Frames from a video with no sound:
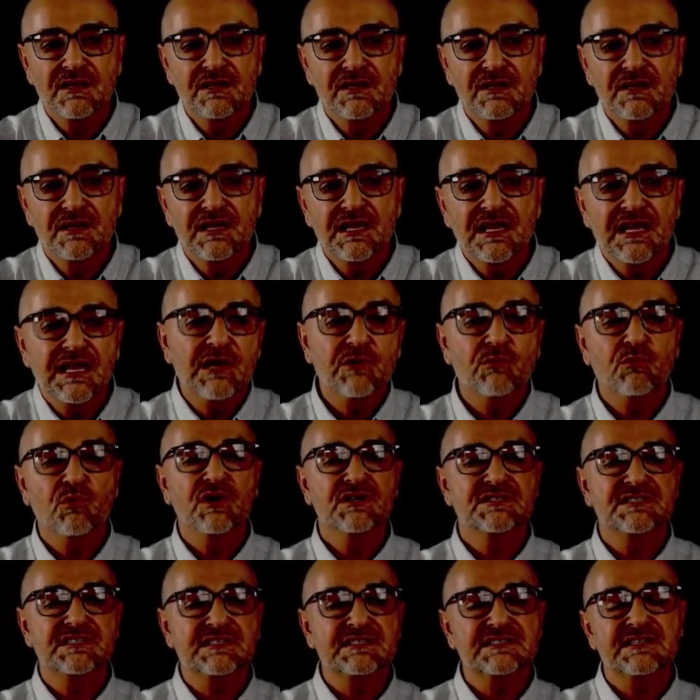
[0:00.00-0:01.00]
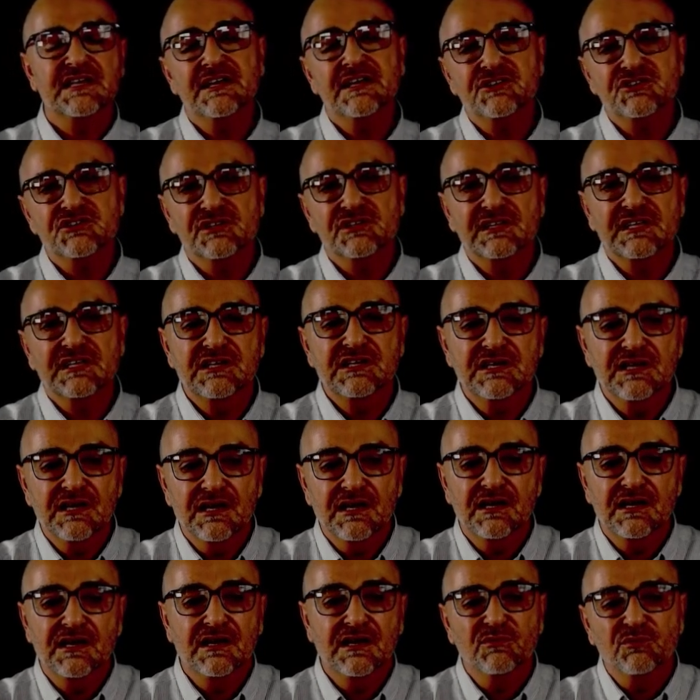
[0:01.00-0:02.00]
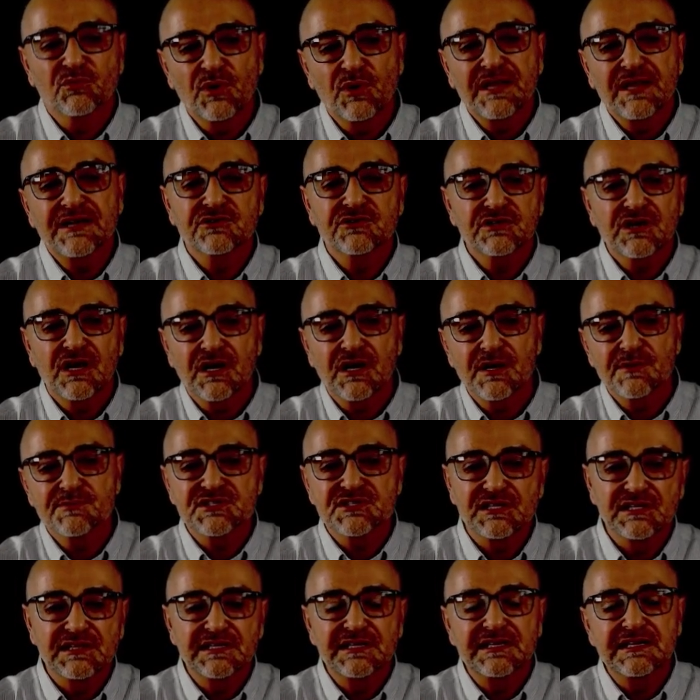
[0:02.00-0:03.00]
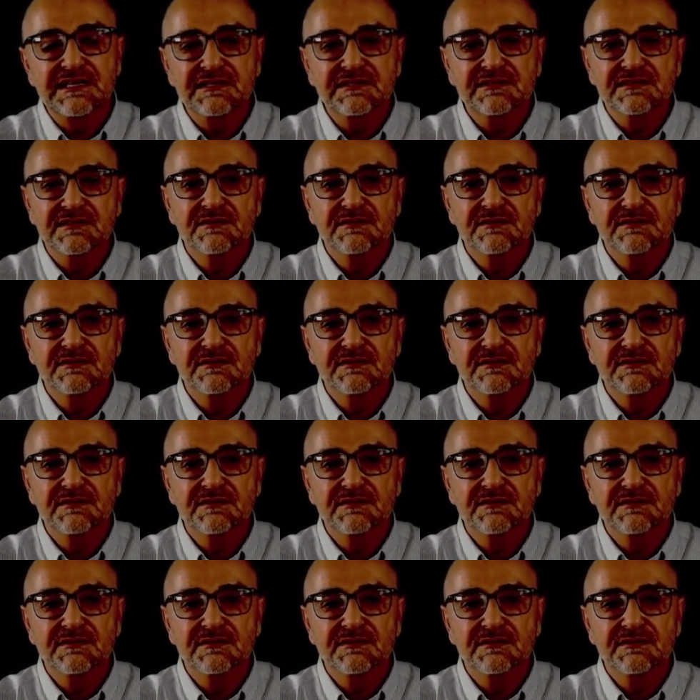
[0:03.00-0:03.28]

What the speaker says: It was essentially rendered obsolete